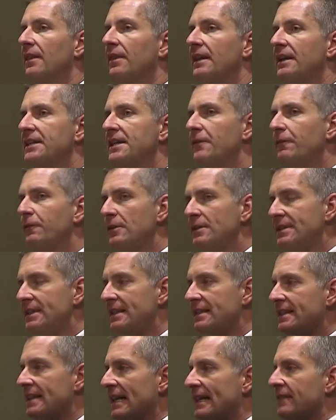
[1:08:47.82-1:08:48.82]
the difference
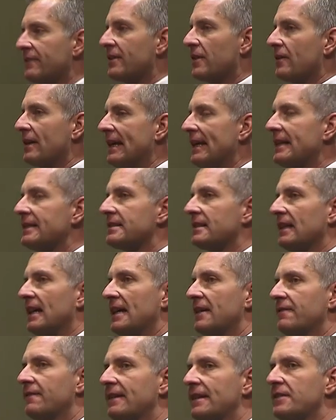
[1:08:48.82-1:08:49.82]
is that if there is
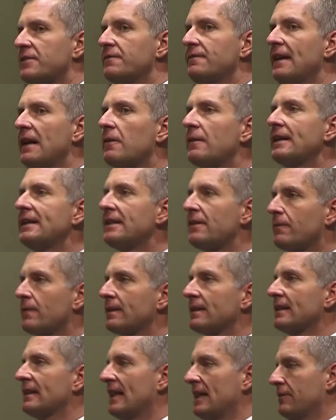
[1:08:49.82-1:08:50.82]
life, it's very
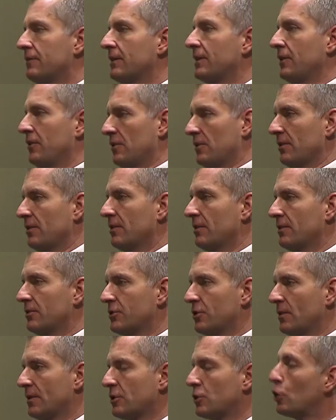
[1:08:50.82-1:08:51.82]
different than life on the Earth.
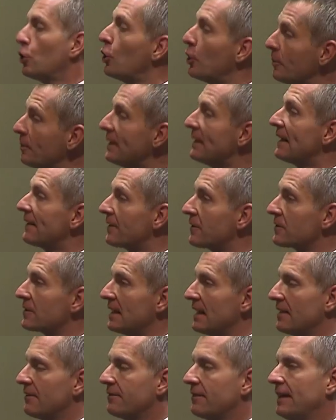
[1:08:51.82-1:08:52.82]
So it could be that there's
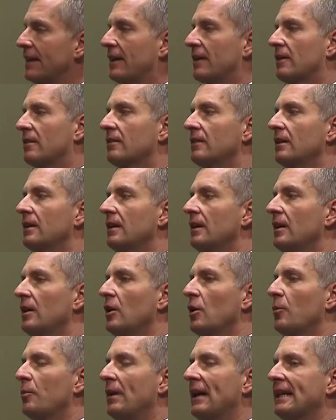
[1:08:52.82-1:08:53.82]
life there,
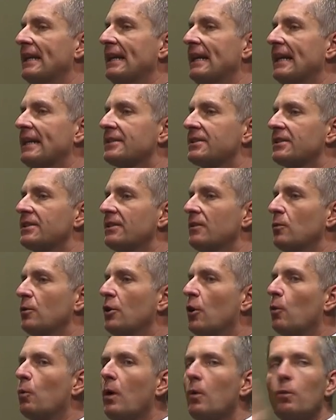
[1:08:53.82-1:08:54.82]
but it's, you
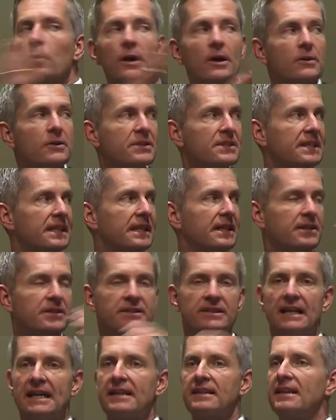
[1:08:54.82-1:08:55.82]
know, what we're interested in
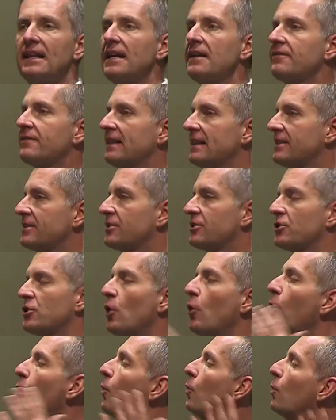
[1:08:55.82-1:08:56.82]
is like life that's
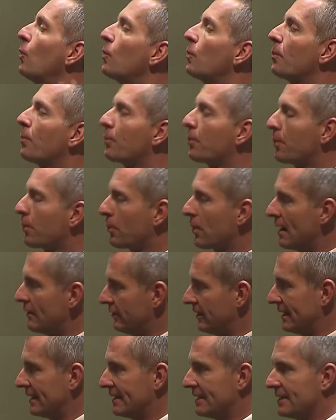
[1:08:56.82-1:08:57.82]
so
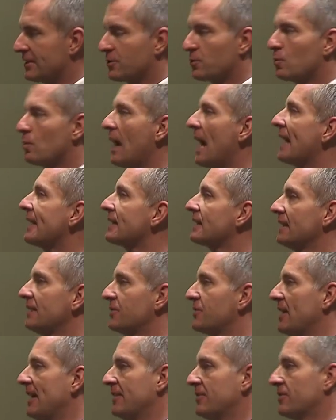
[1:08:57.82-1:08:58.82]
prevalent, it's radically
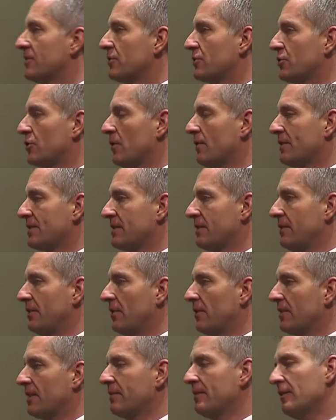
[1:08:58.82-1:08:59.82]
changed the surface of the
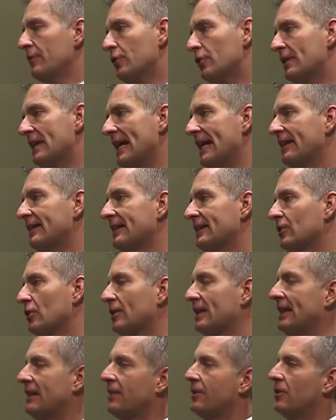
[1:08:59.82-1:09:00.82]
Earth. I mean, if you're an alien
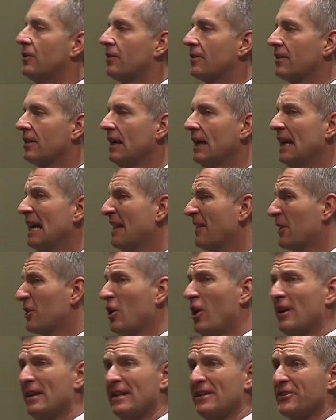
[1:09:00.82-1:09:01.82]
looking at the Earth, the
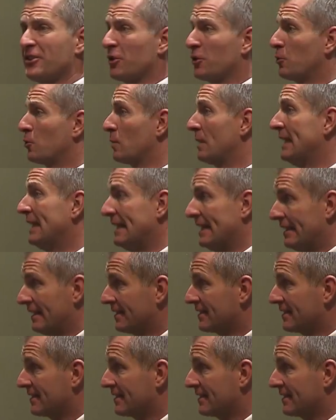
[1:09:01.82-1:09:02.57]
continents are green